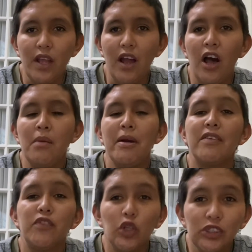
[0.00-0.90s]
on my
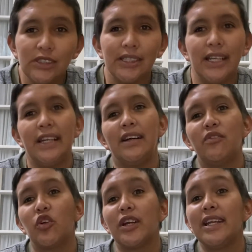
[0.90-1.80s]
first day of
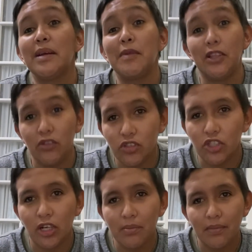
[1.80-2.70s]
working at my new
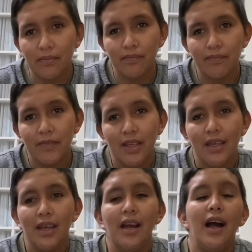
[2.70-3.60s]
job,
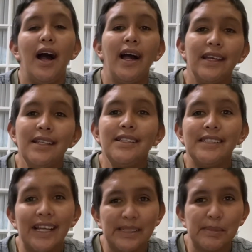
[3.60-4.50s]
I get a
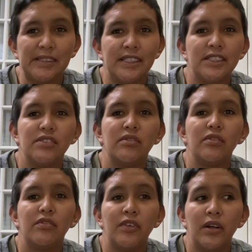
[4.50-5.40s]
text message
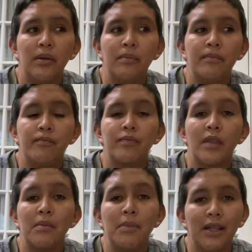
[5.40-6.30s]
from
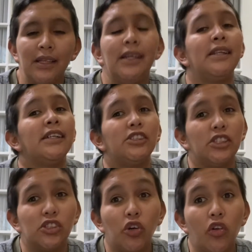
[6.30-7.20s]
my lead, and she
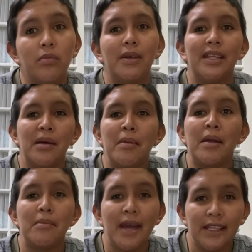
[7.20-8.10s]
told me that my
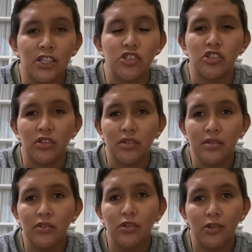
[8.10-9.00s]
manager,
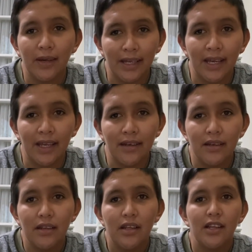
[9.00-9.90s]
who I had,
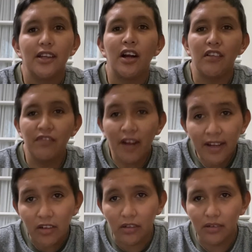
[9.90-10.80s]
got fired.